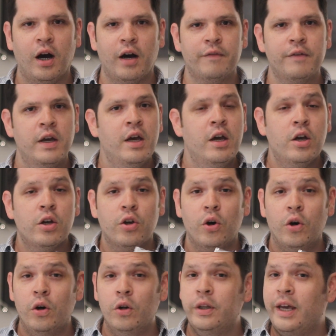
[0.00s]
off.
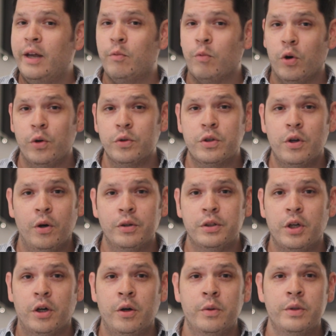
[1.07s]
Gold and rose gold
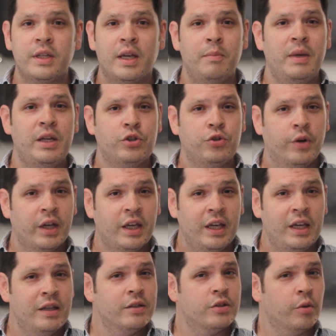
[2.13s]
tones can be
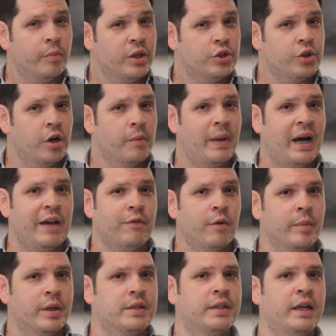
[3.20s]
tricky, so be sure to buy
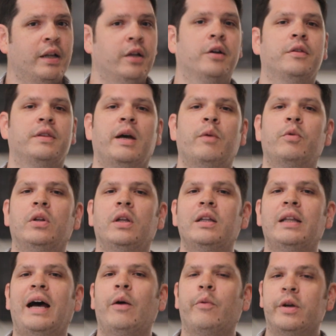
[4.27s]
from a seller that will
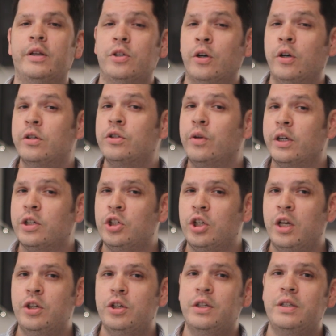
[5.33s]
allow returns or
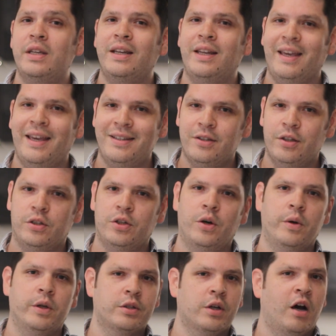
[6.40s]
exchanges in case the
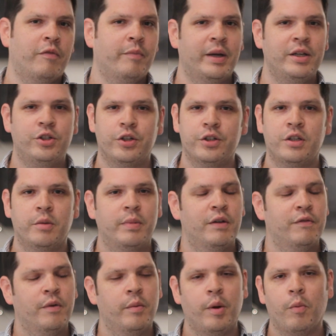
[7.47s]
tone is off by just a
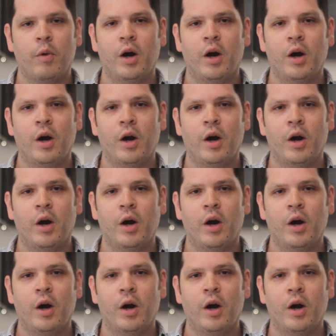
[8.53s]
bit from your